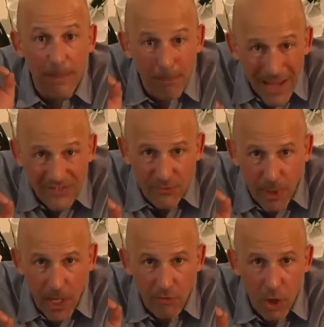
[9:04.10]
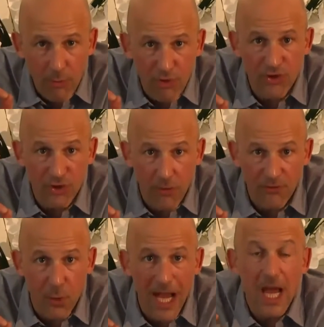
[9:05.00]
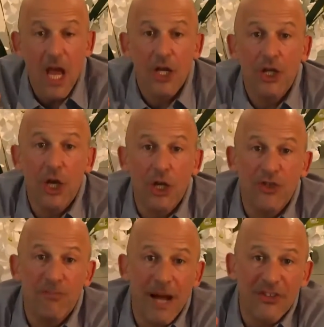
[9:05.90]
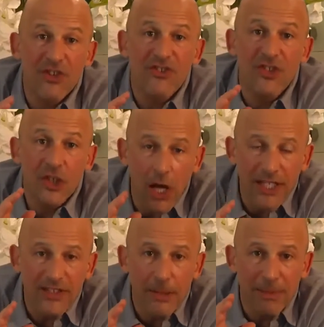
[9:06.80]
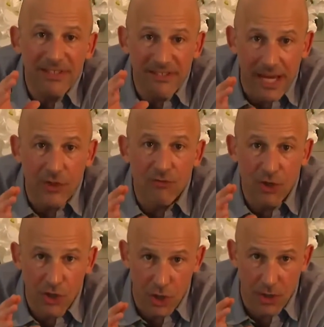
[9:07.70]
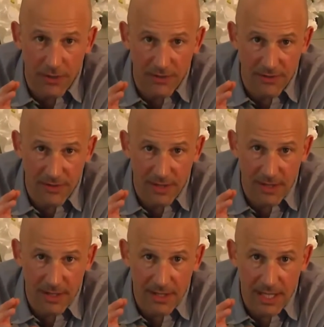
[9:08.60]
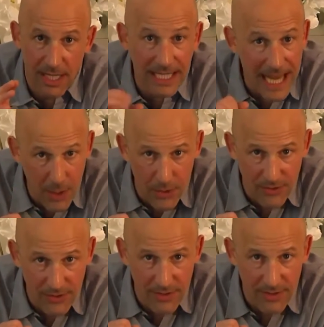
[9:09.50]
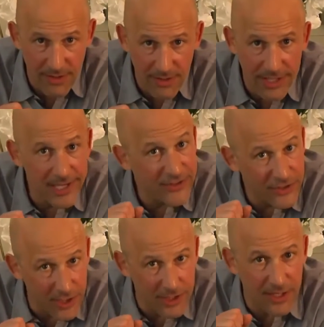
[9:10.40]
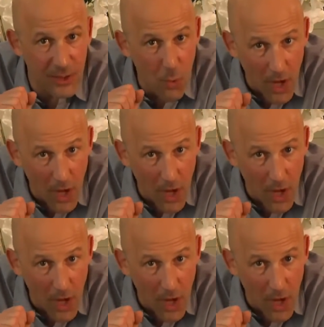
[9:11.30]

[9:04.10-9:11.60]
why the best binary option software can earn as much as 90% returns. And ours is certainly